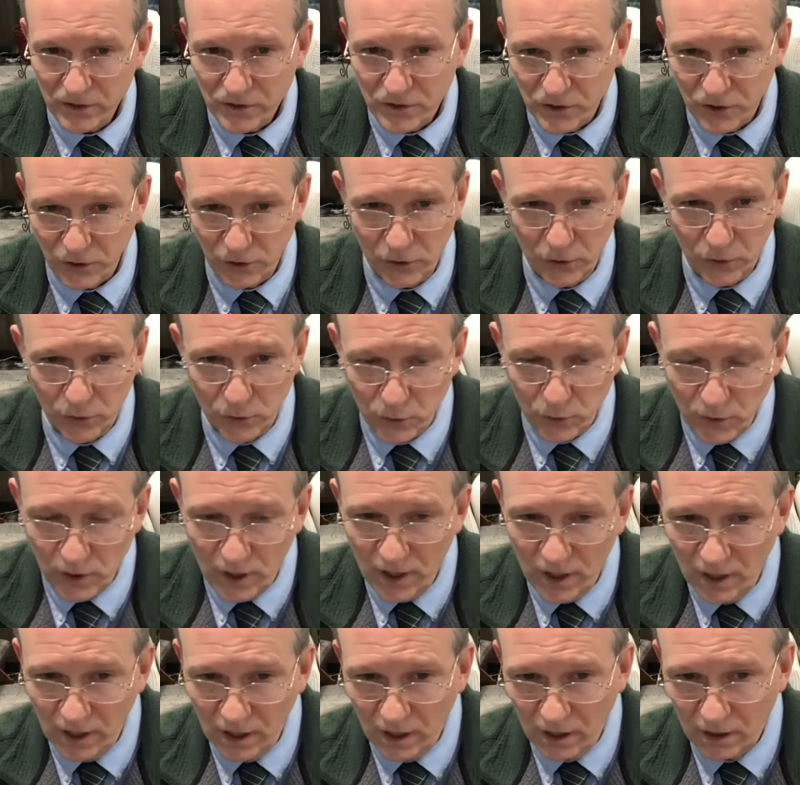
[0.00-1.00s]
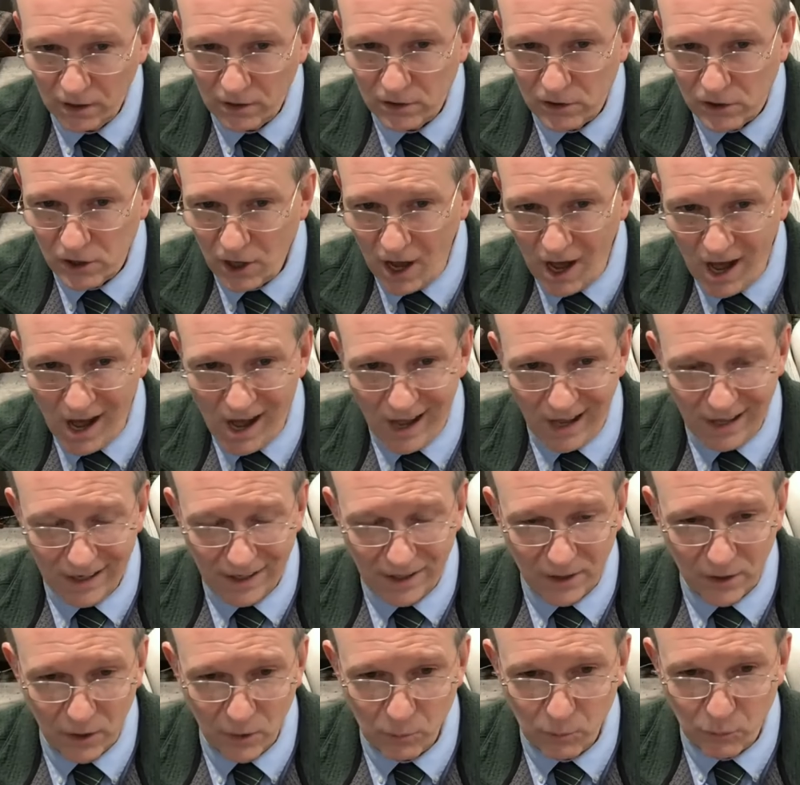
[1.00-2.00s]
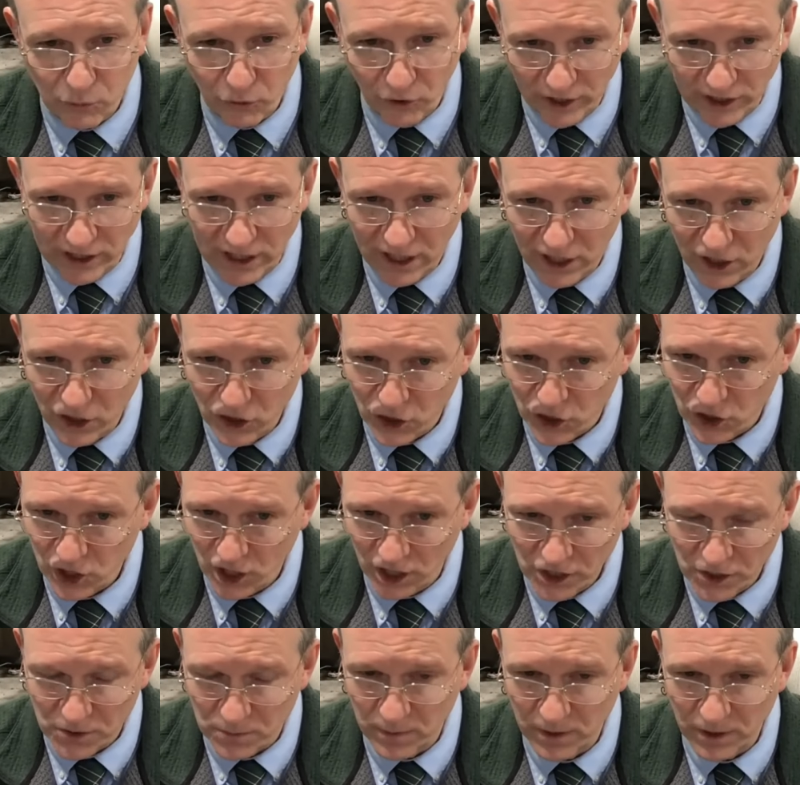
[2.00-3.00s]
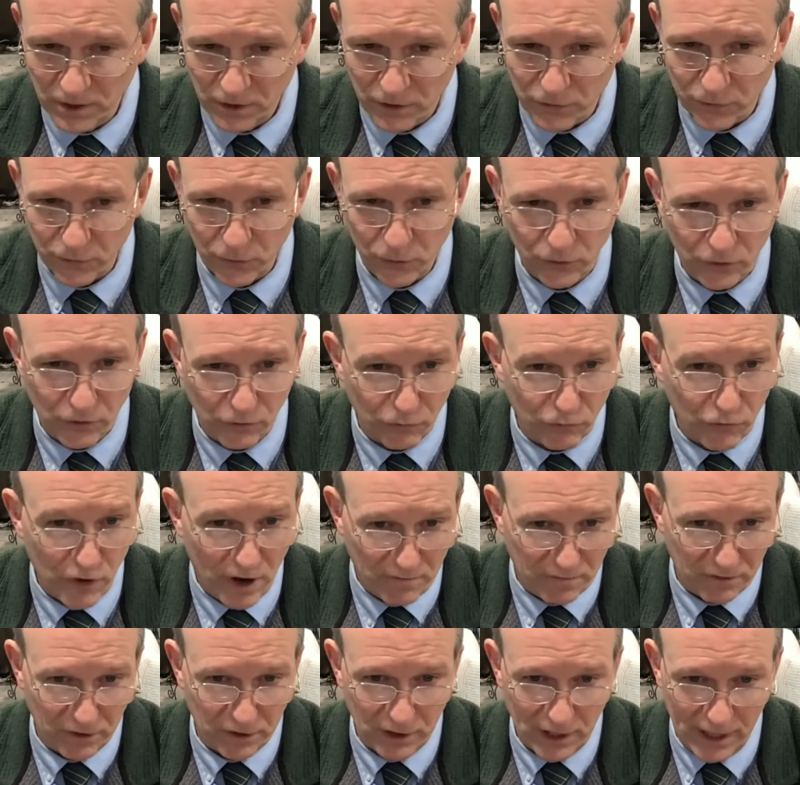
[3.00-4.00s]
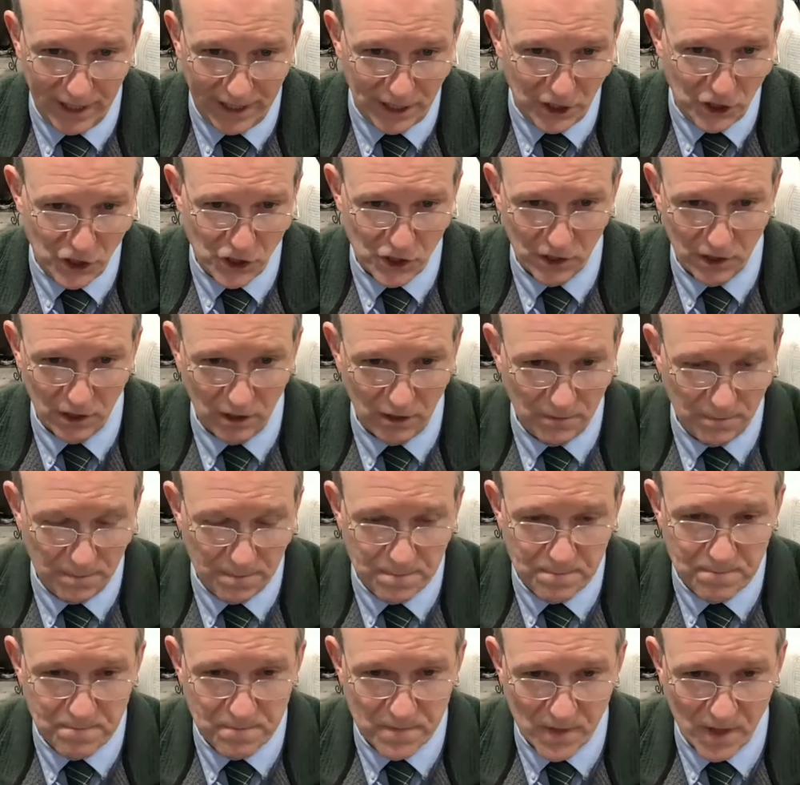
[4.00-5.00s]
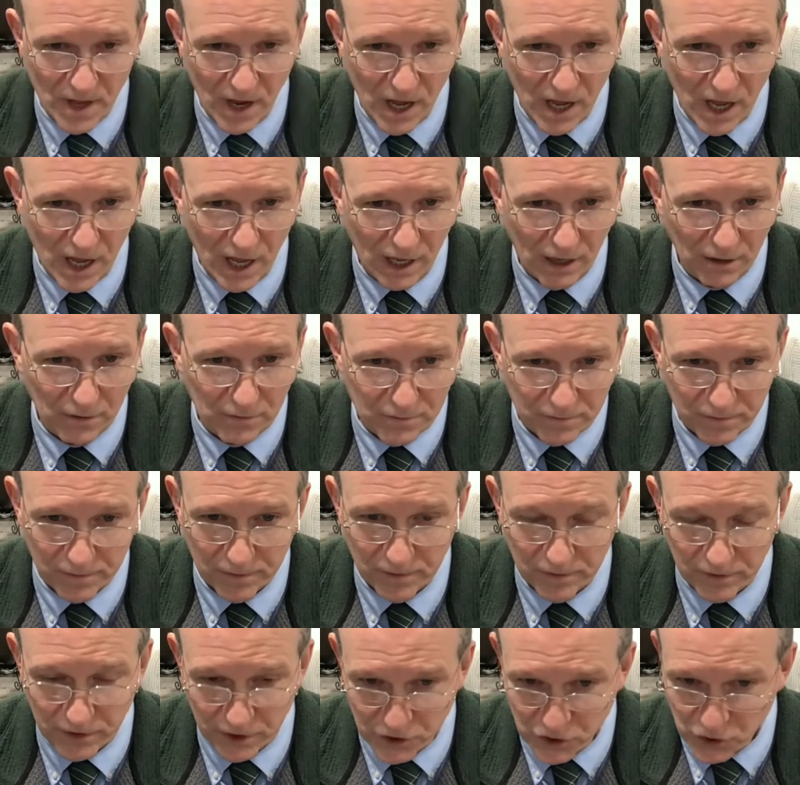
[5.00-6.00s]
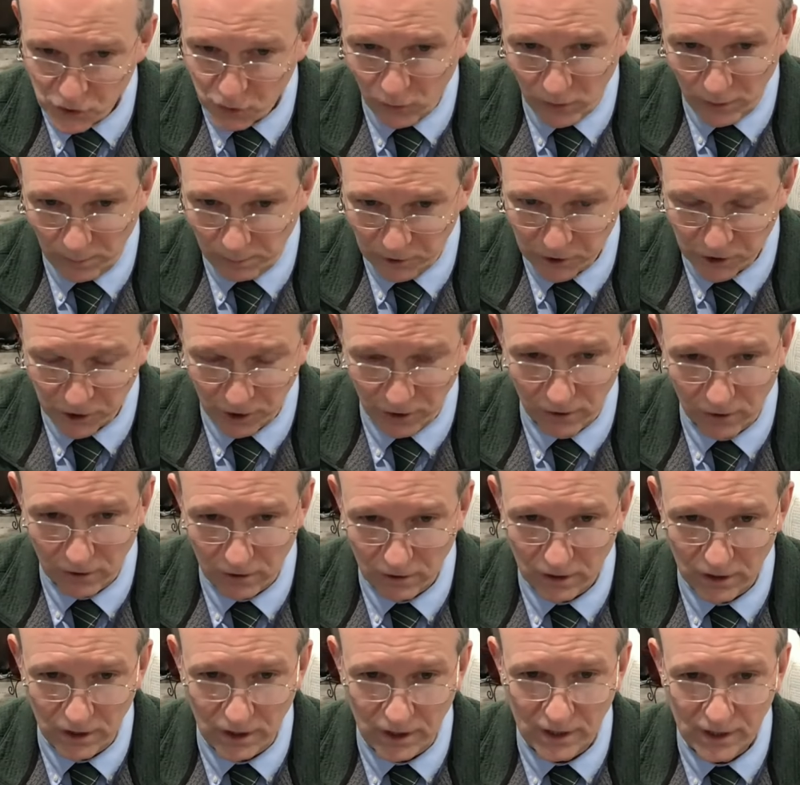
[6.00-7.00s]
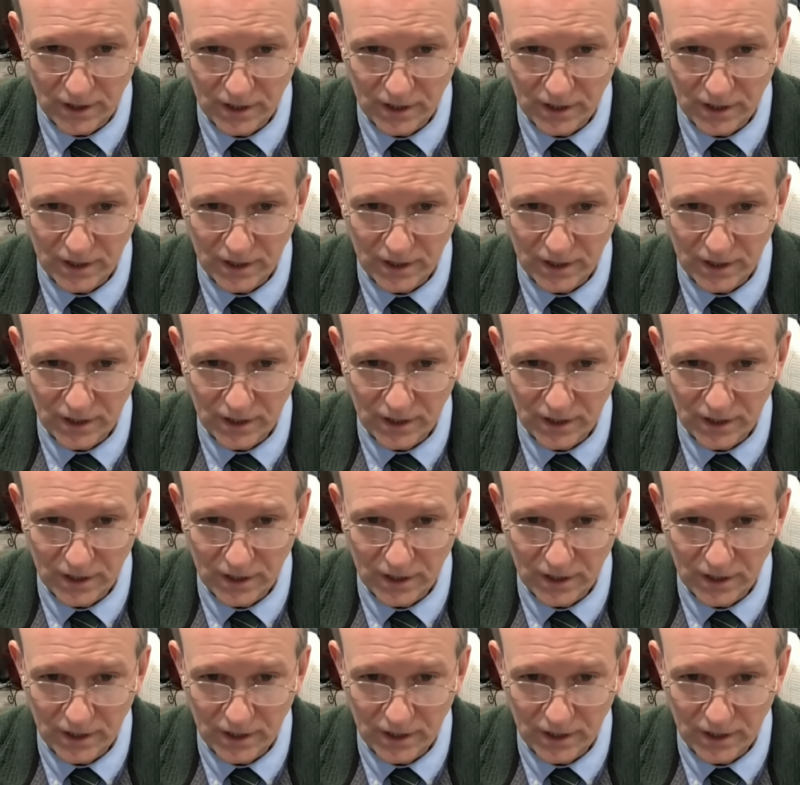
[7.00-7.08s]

to God bringing judgment through the revelation of the Scripture.